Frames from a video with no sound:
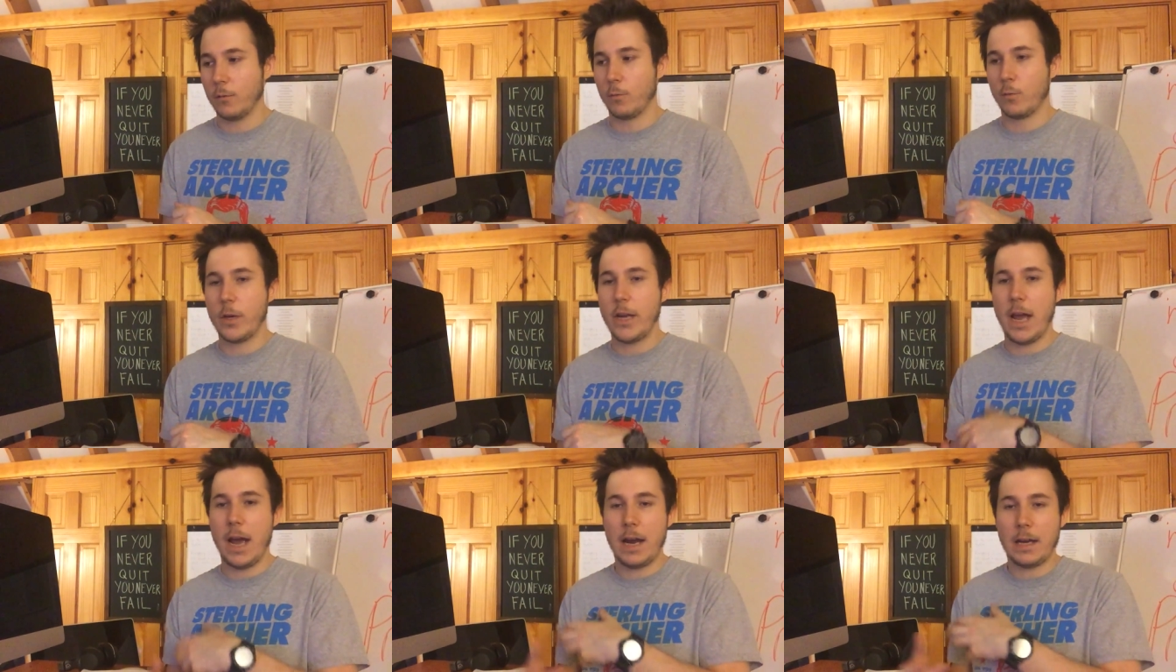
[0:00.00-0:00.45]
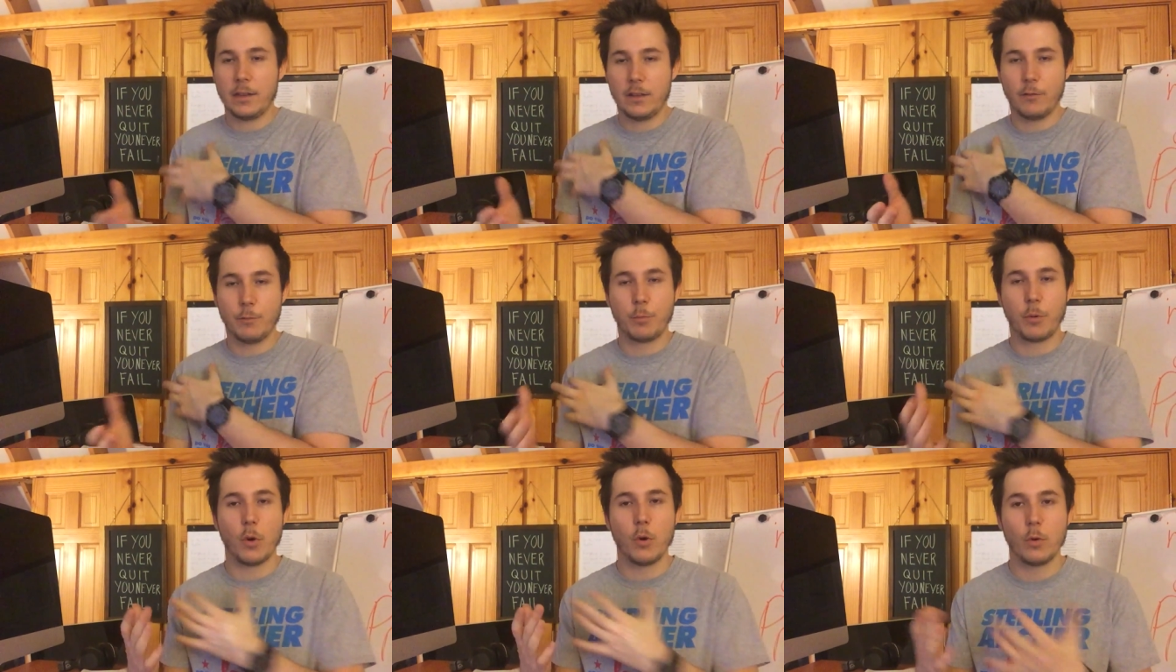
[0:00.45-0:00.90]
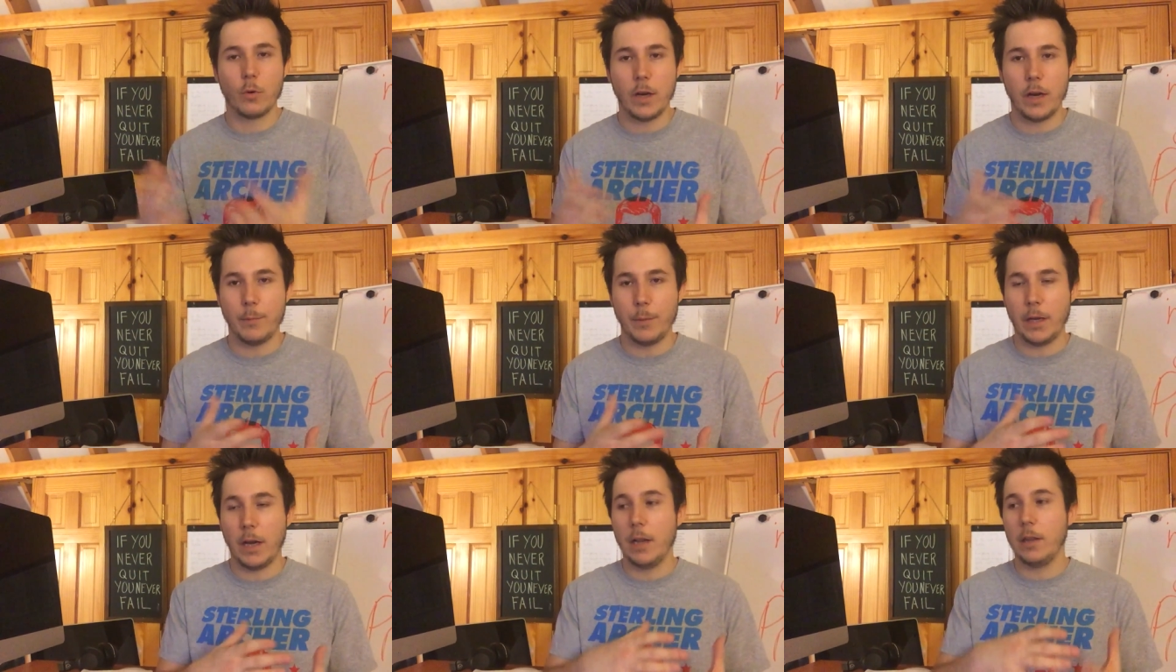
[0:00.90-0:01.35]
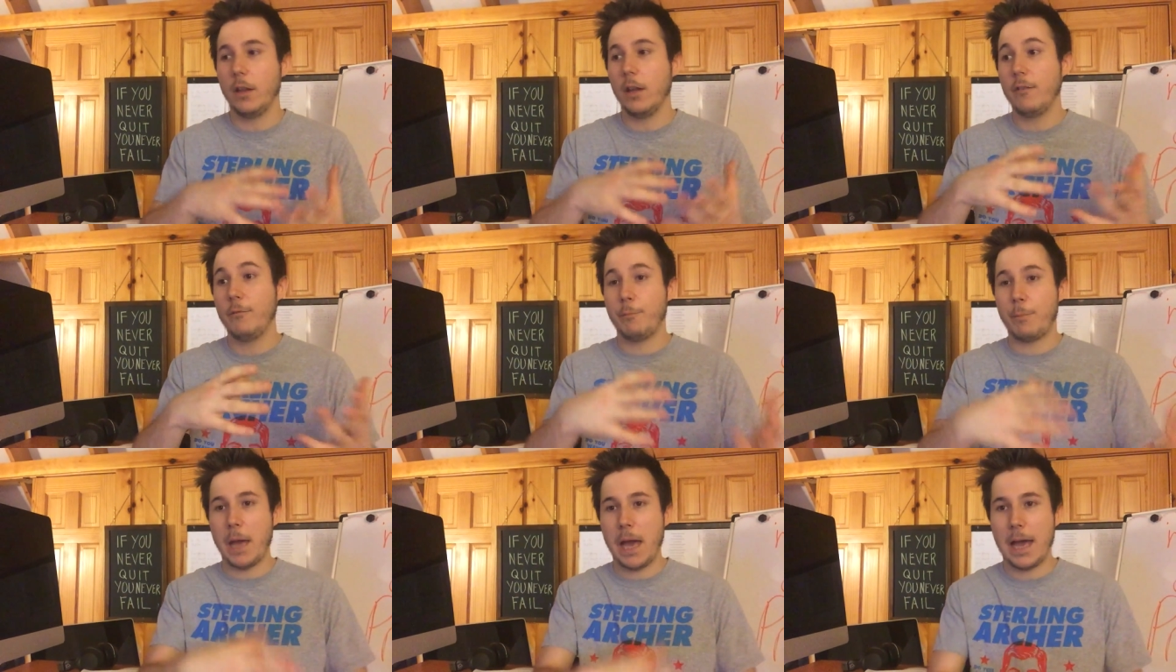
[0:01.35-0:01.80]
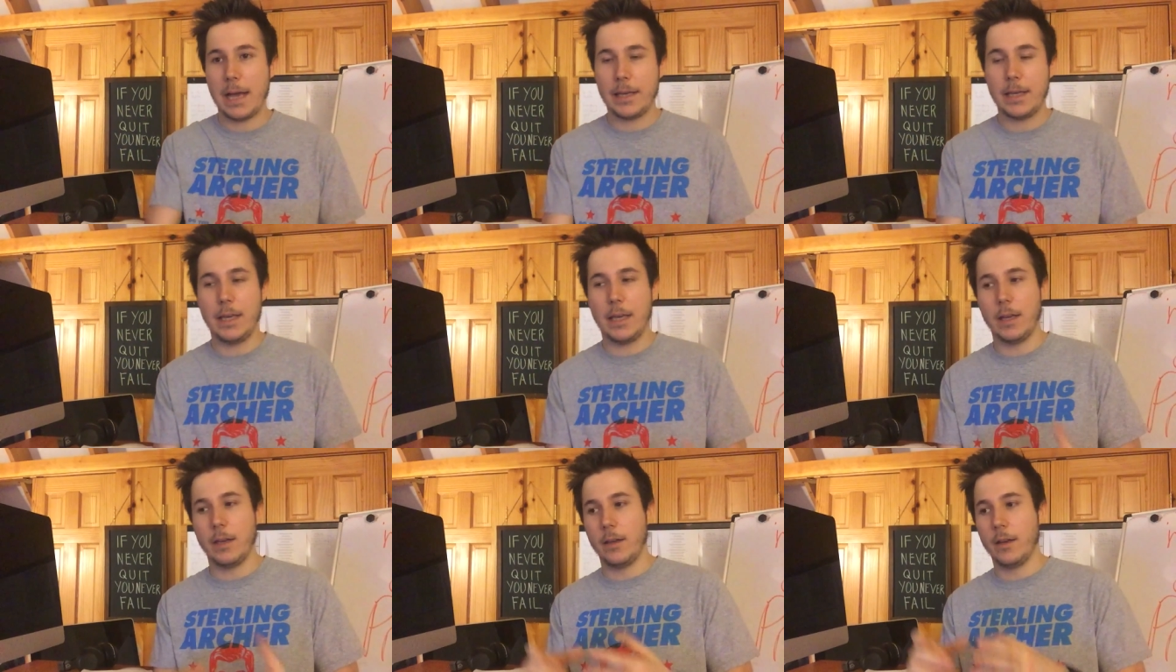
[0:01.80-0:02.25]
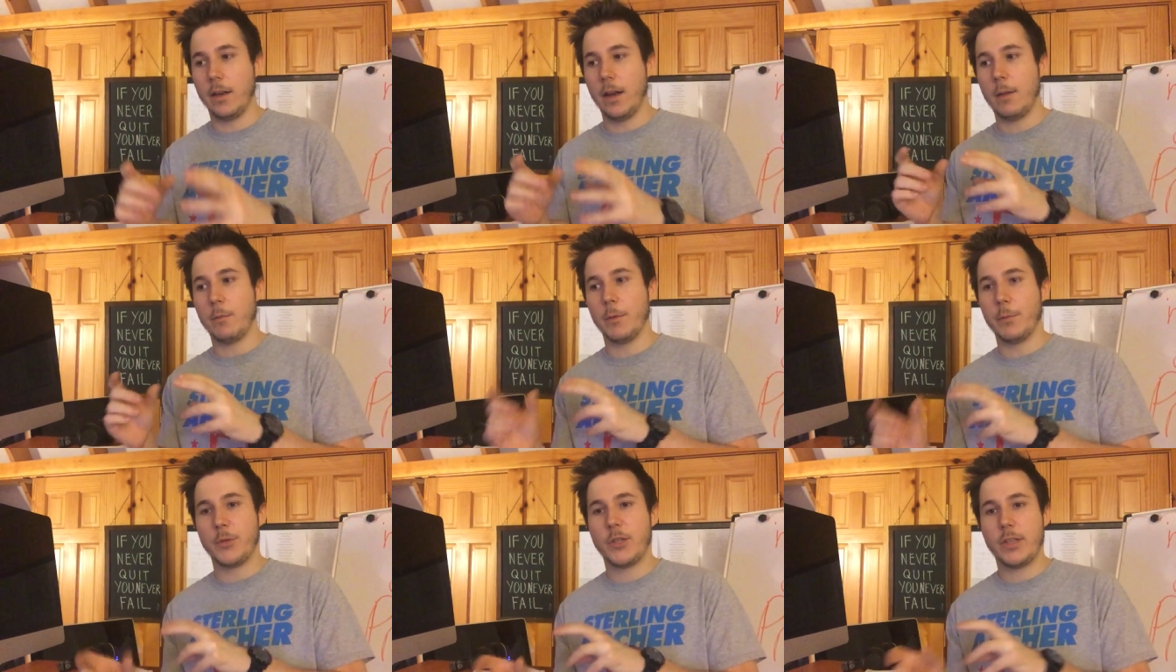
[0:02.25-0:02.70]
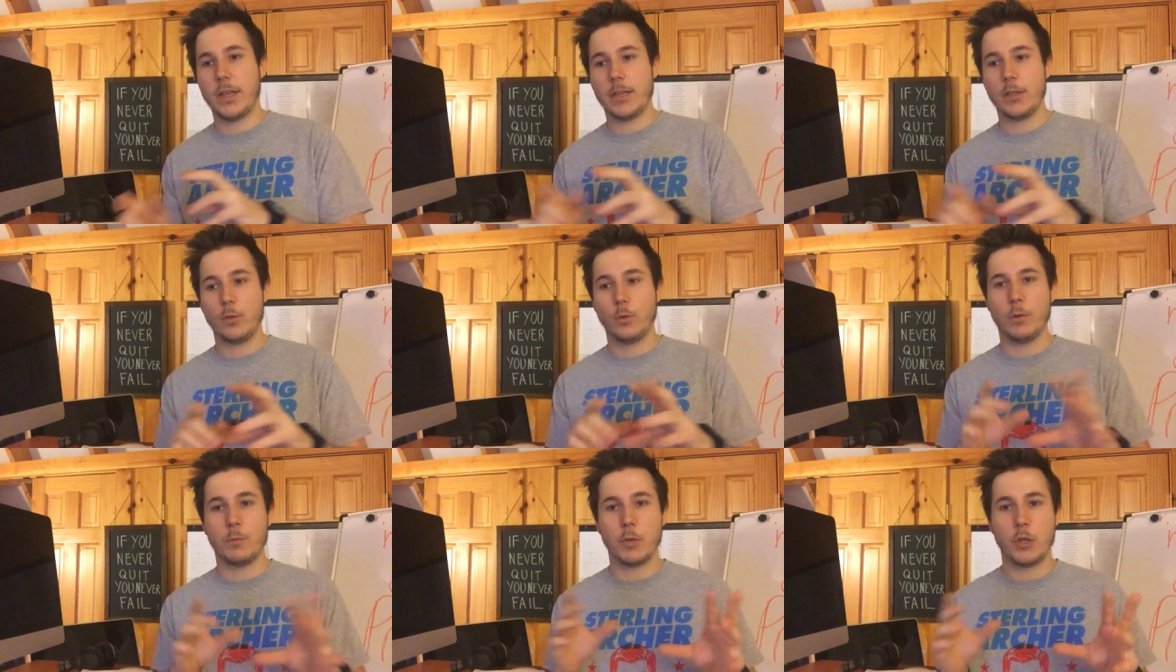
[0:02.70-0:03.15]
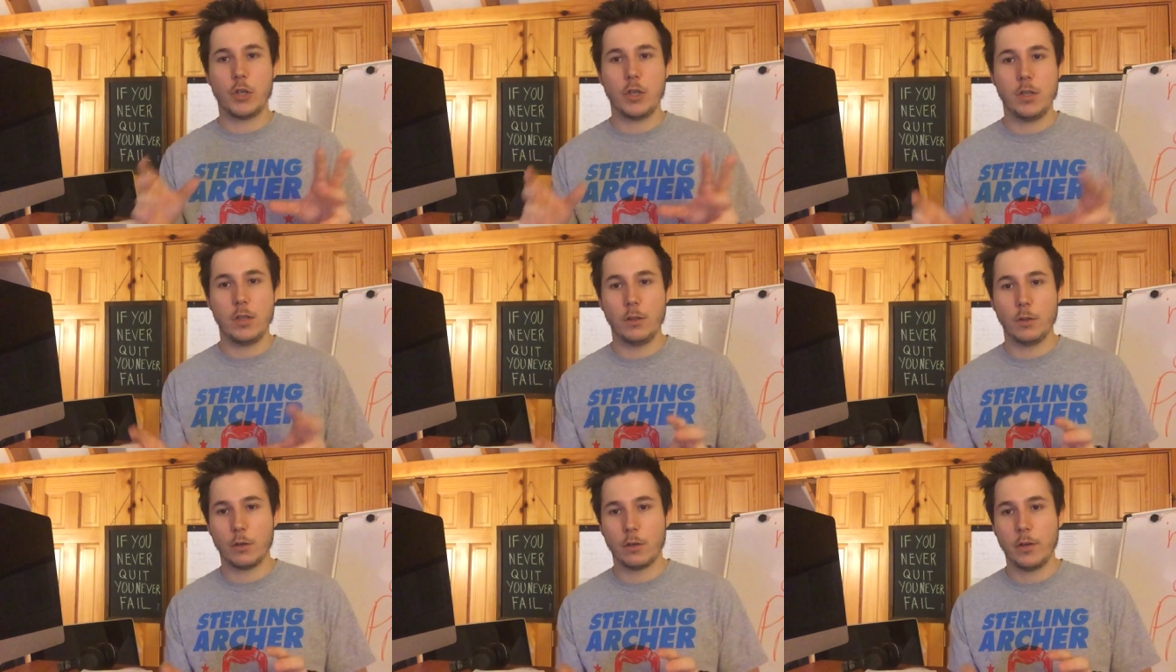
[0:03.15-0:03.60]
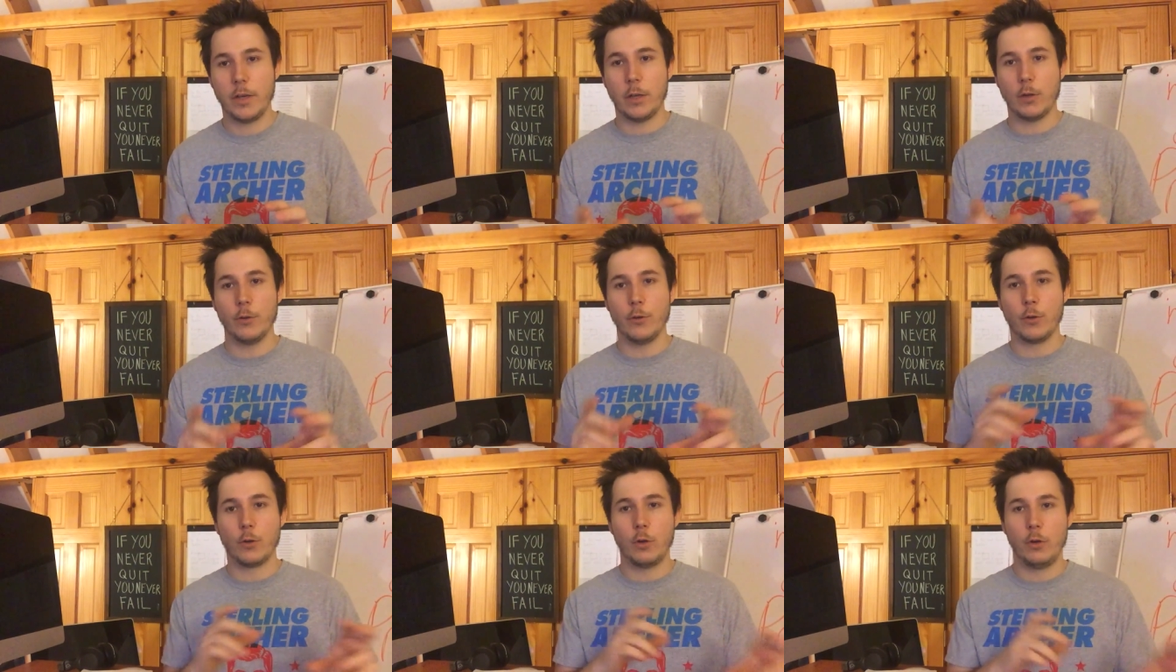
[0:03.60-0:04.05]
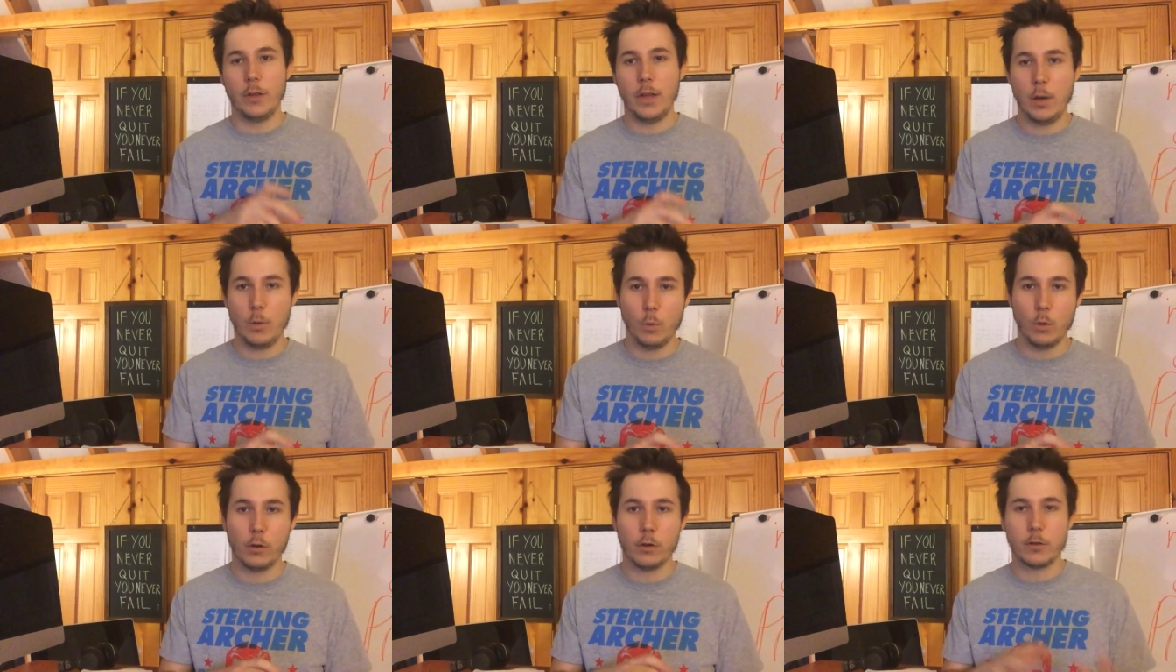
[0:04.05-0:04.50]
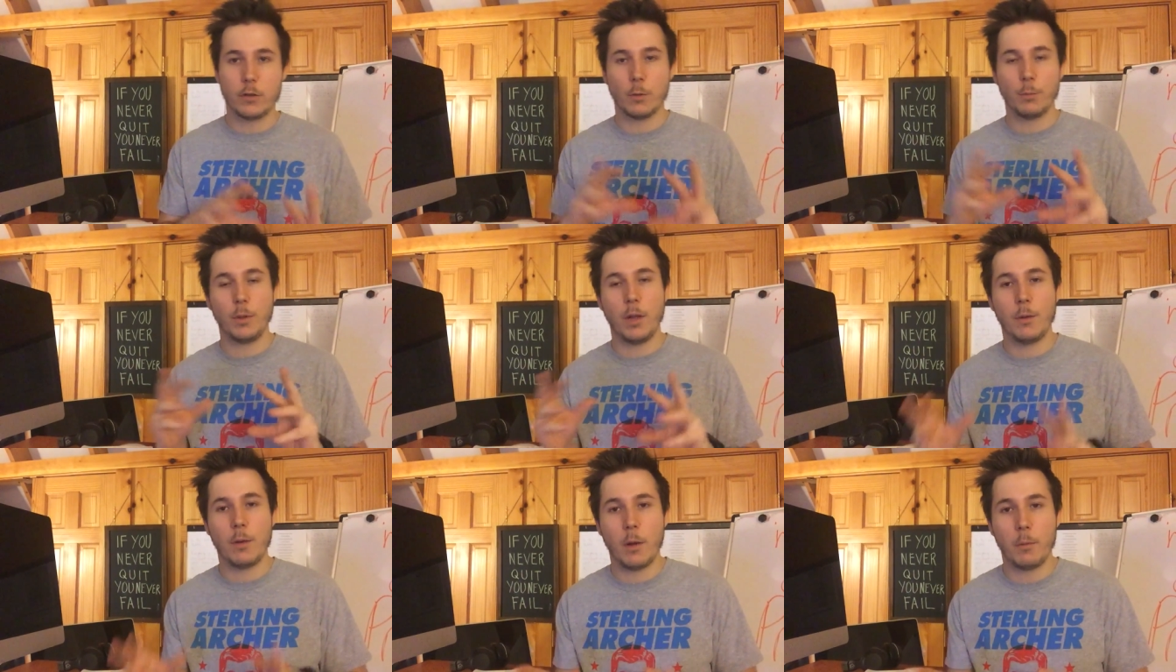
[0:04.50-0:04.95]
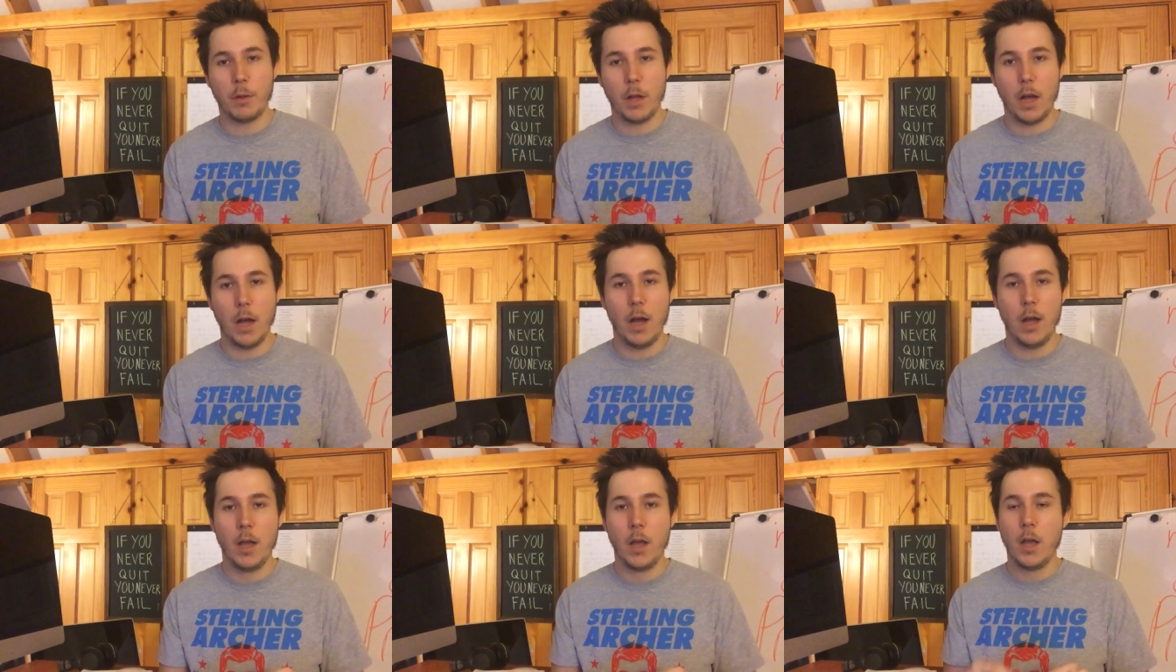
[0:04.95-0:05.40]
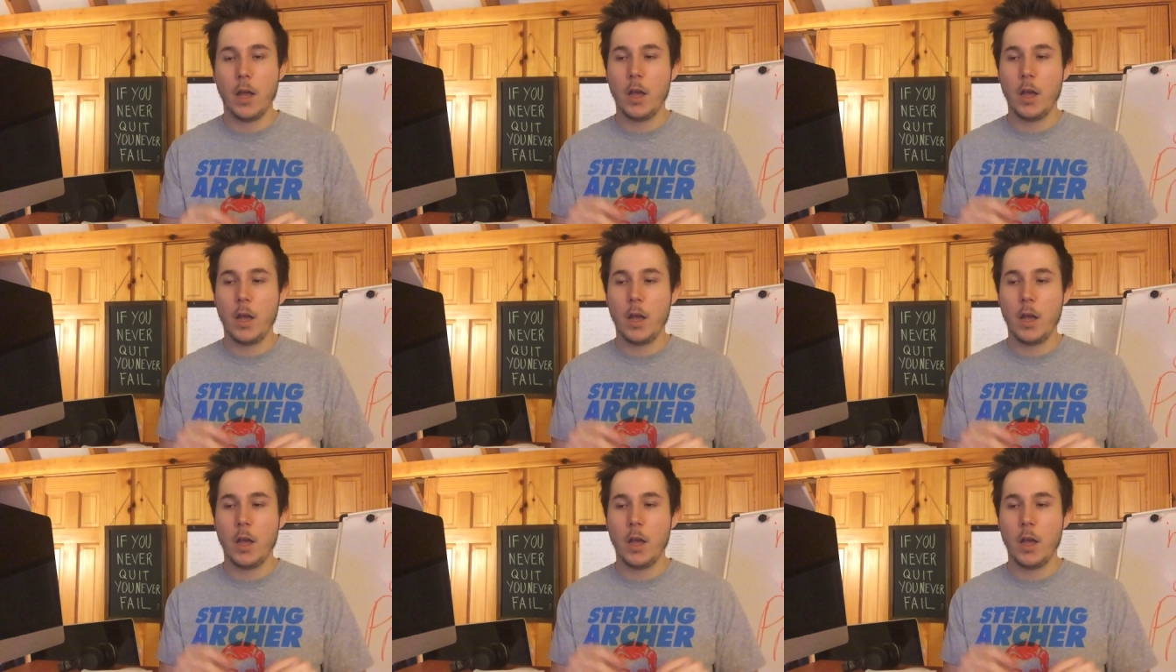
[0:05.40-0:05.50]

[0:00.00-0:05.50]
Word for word: reactive programming i love backend and i'm obsessed with machine learning or neural networks or blah blah blah